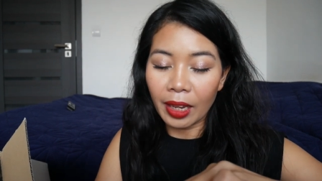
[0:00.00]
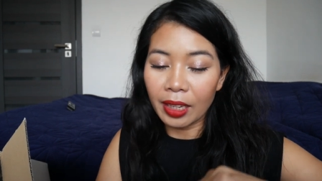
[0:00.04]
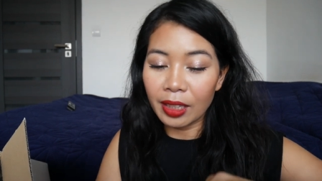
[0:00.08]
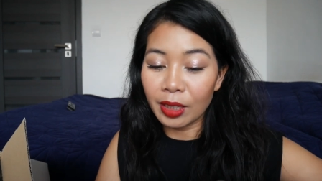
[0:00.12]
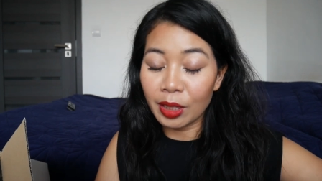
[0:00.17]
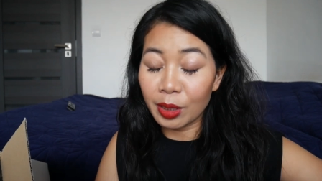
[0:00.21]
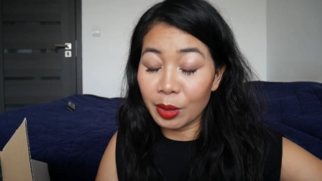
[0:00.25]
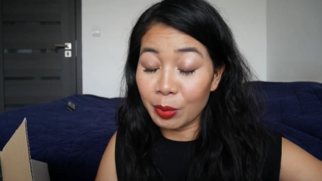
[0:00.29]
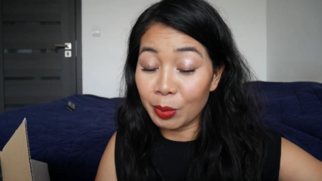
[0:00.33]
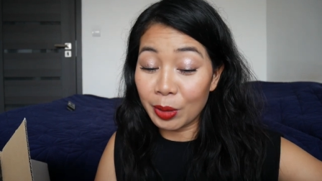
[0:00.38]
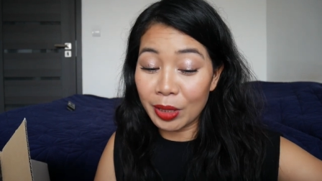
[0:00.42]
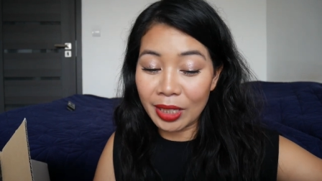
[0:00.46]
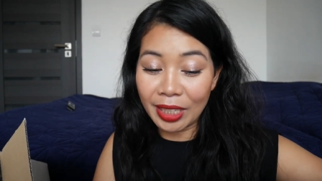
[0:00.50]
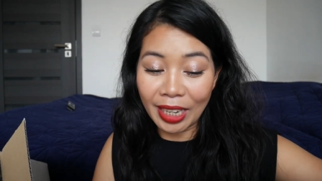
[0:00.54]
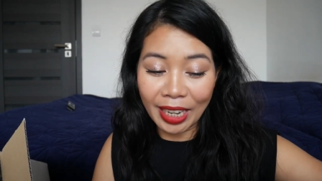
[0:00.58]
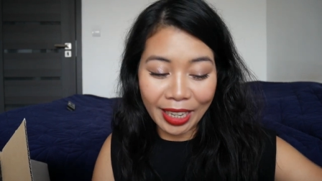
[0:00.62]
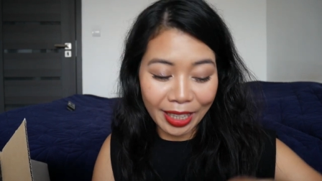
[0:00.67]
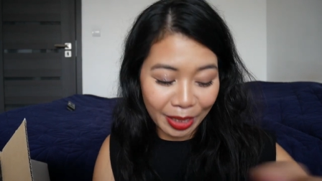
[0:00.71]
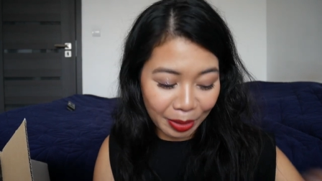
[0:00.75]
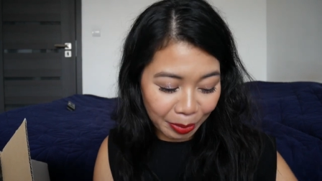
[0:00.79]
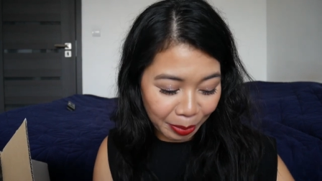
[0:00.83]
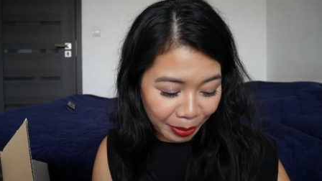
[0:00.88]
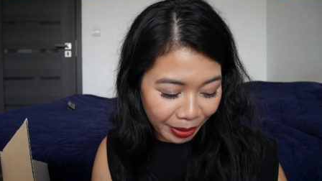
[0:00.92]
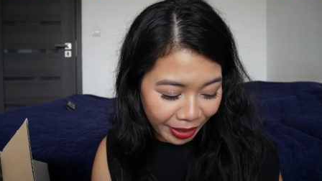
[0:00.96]
that was
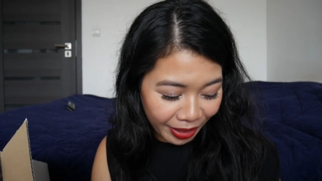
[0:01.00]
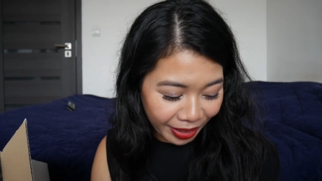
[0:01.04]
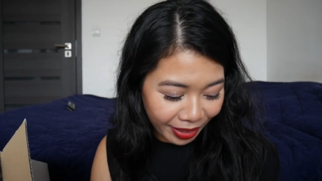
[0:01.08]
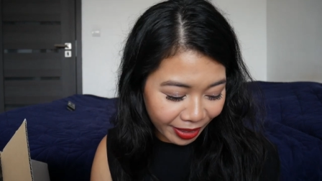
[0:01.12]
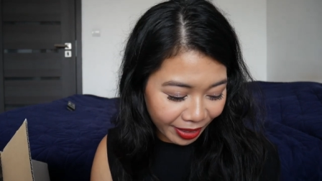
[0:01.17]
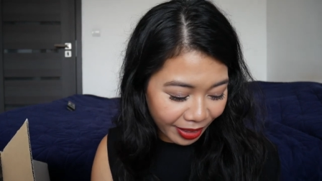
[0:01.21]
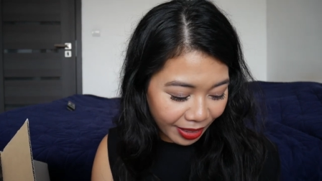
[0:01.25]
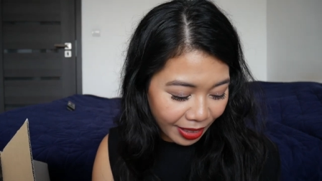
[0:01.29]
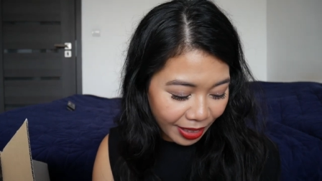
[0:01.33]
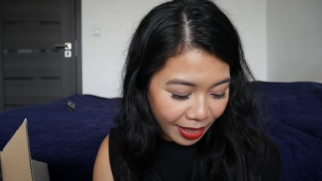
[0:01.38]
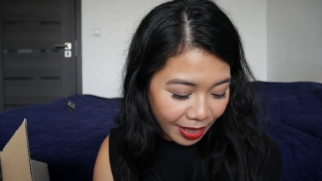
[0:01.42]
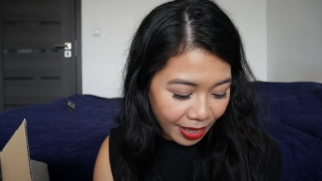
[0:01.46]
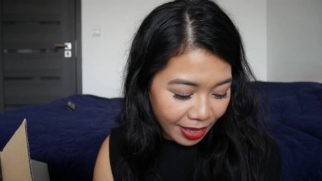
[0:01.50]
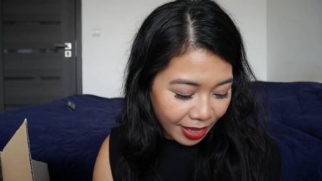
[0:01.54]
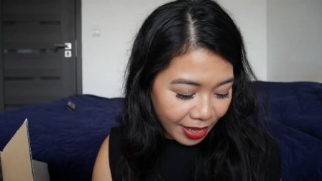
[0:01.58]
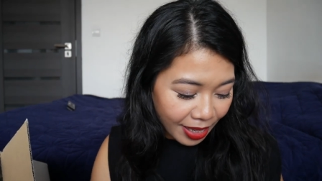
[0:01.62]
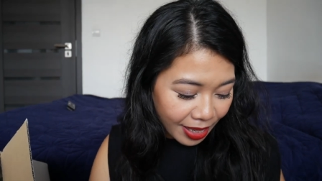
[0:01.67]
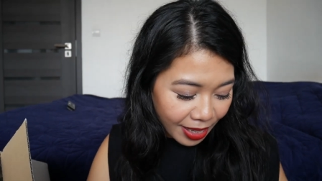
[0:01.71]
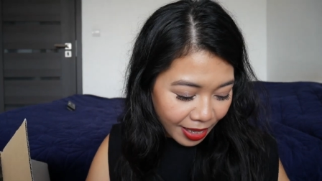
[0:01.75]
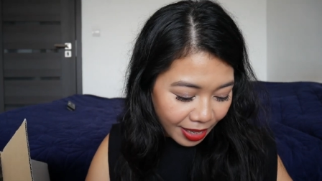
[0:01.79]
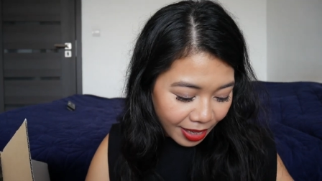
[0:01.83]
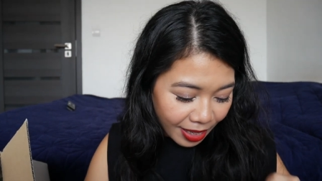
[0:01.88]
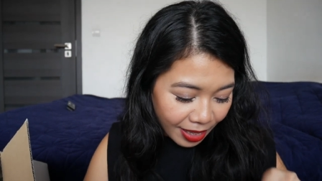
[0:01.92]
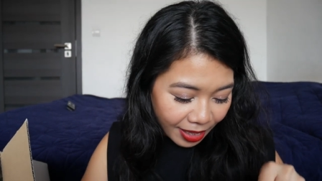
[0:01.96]
kind of weird
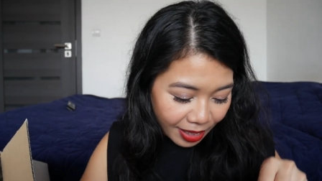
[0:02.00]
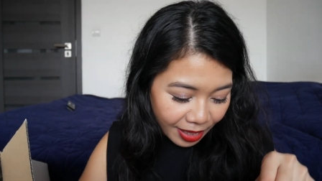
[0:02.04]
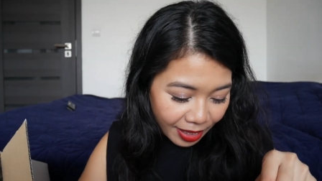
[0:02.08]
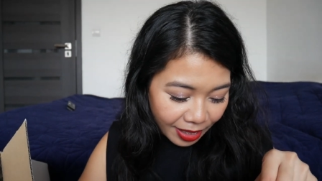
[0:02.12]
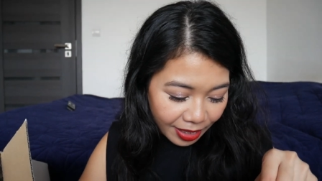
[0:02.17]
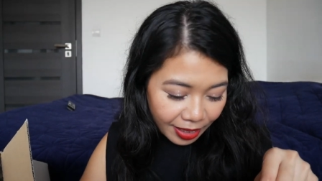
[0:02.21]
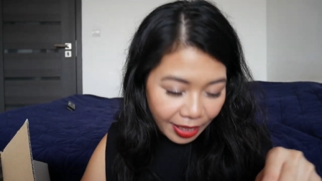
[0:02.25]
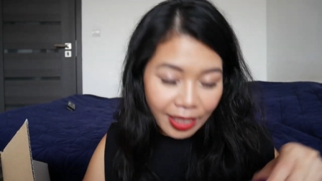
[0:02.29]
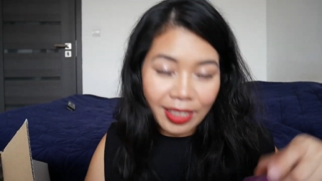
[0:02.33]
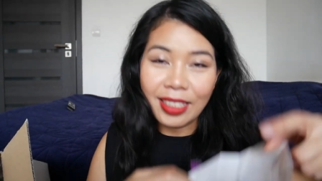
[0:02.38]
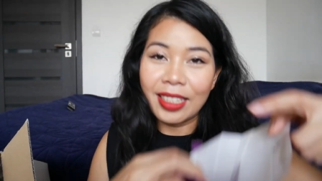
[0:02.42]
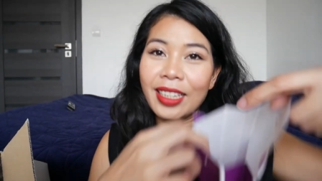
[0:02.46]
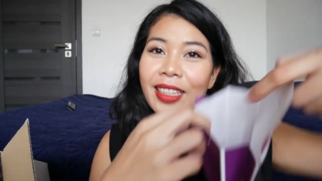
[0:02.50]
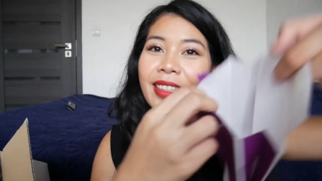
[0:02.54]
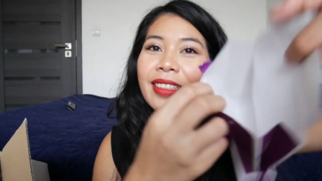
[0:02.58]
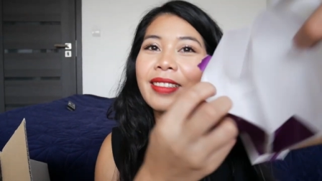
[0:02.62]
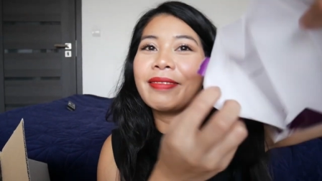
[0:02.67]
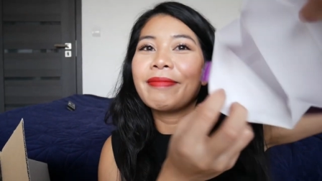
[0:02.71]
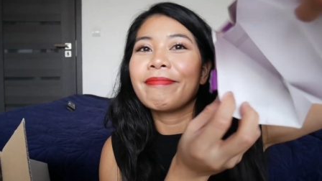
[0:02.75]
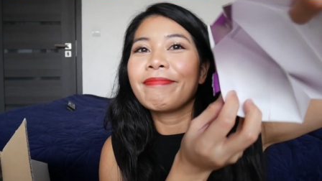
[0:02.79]
that's it